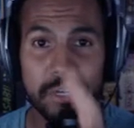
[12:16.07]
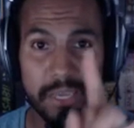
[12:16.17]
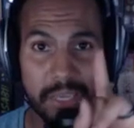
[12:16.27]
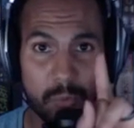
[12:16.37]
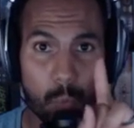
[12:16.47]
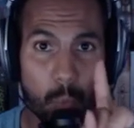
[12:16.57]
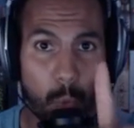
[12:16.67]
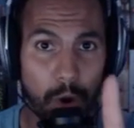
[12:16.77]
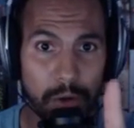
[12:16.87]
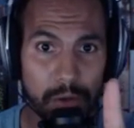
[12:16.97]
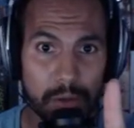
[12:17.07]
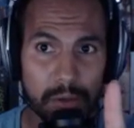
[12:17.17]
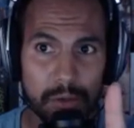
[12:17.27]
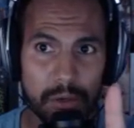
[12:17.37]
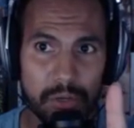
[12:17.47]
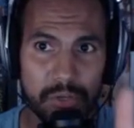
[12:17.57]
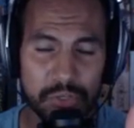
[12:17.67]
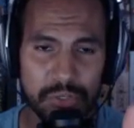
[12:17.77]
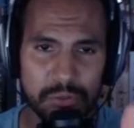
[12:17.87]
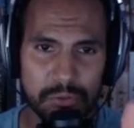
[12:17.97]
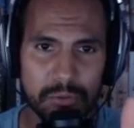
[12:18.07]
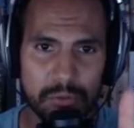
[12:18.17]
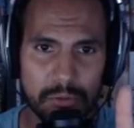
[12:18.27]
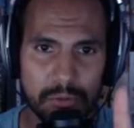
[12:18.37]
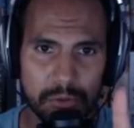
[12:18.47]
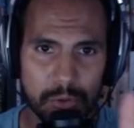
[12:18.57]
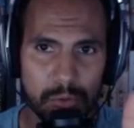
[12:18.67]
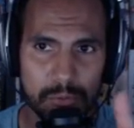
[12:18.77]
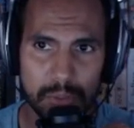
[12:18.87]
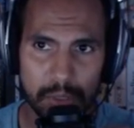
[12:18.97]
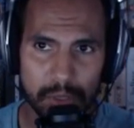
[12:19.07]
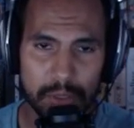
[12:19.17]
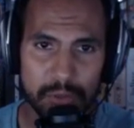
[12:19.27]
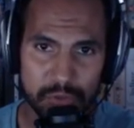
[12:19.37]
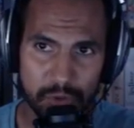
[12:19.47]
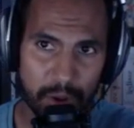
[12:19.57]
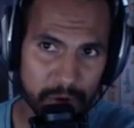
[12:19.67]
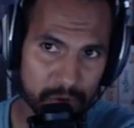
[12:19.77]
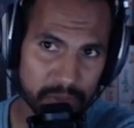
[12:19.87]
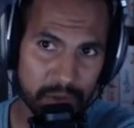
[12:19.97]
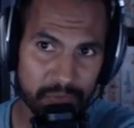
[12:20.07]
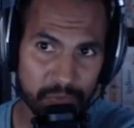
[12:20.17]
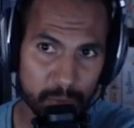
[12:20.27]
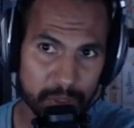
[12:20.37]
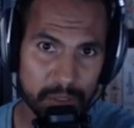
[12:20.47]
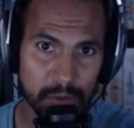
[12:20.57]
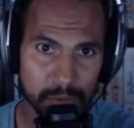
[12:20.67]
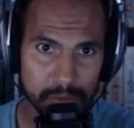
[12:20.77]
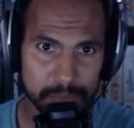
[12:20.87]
get 1 additional gold. So I currently have 40 gold.